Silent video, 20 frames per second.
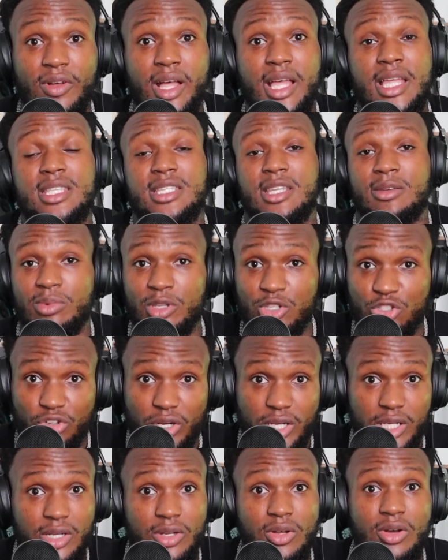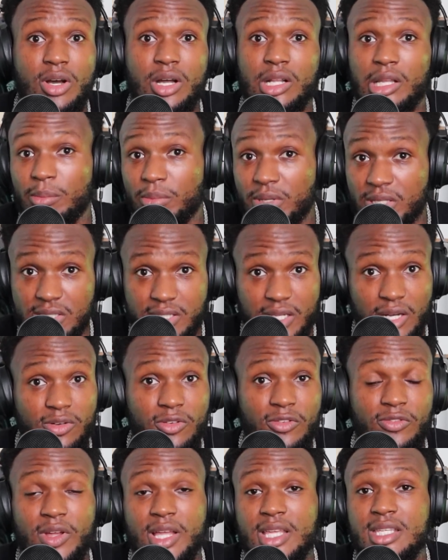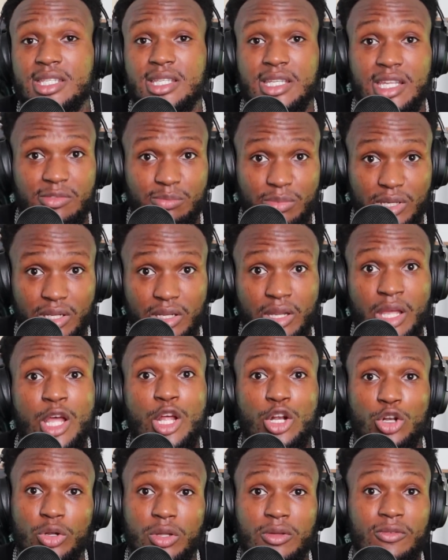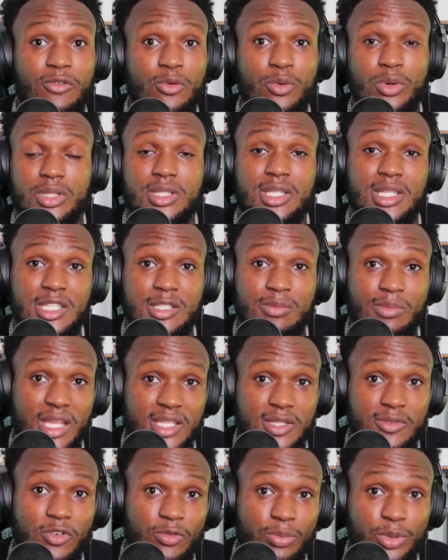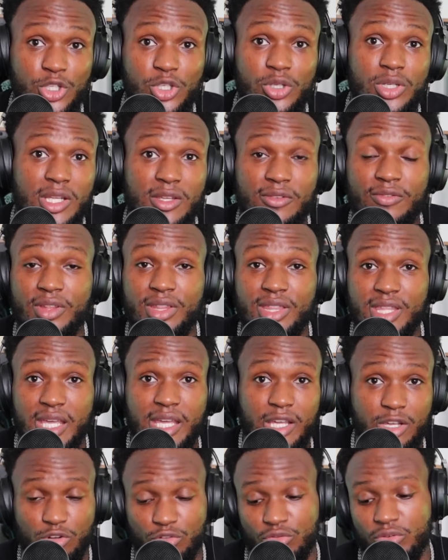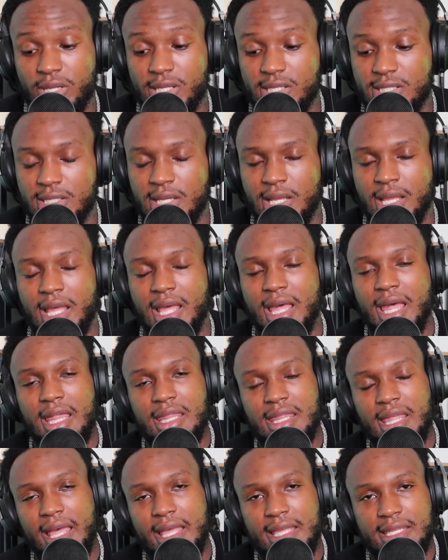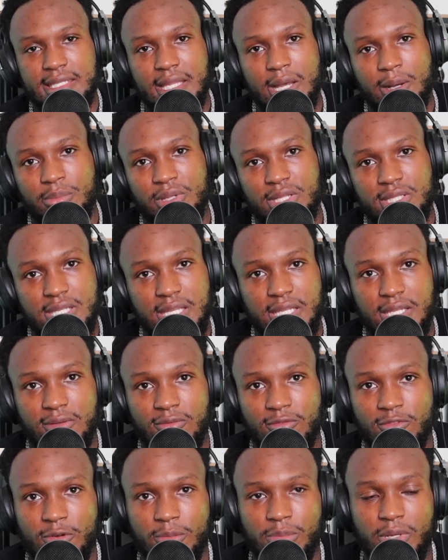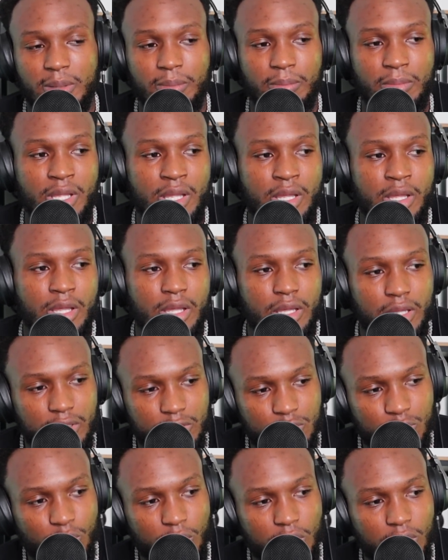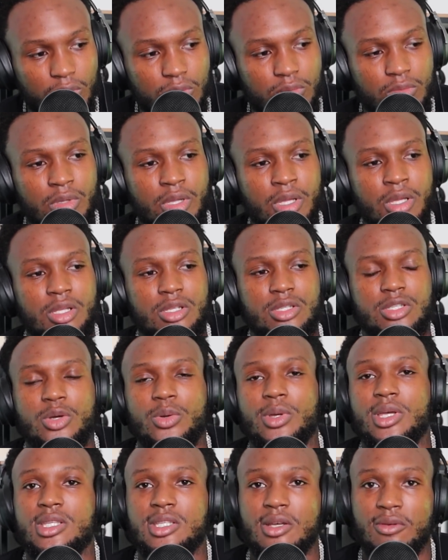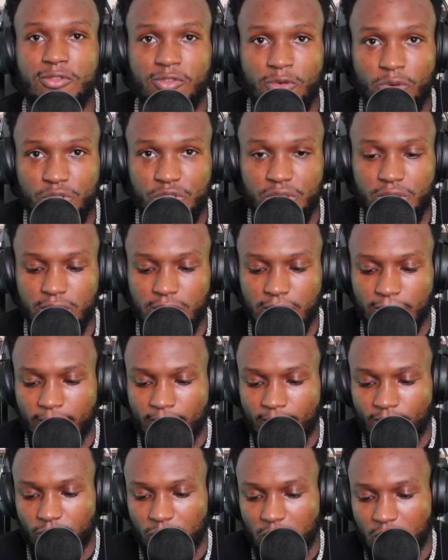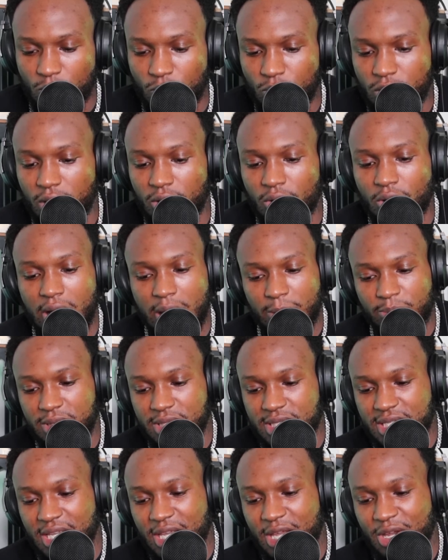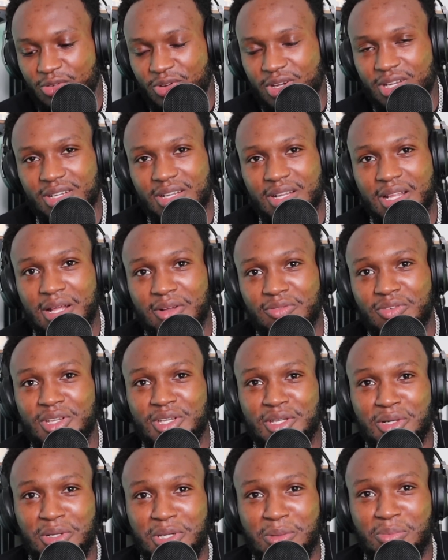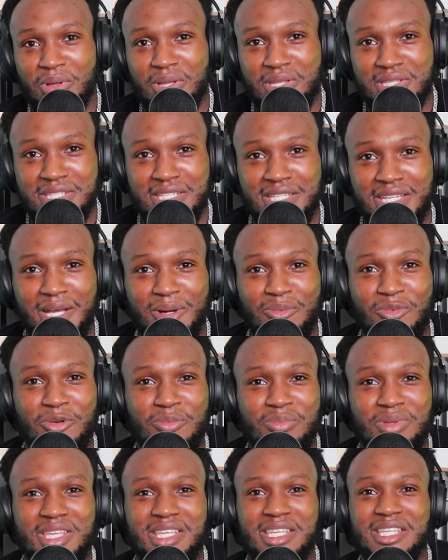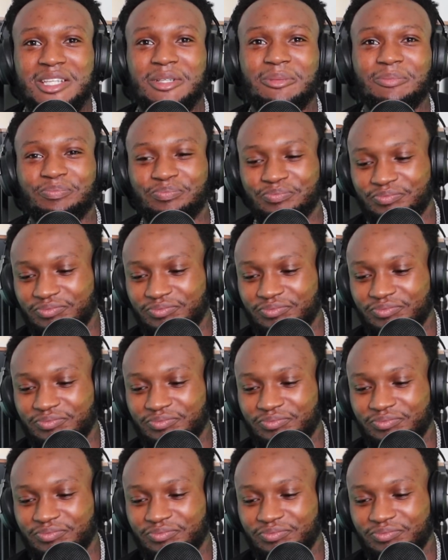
fights. They've been training hard and been sacrificed, and they've been looking forward to this massive opportunity for their careers, and that has now been taken from them as well. So it is unfortunate. We are not happy to hear it. I think the only person that will be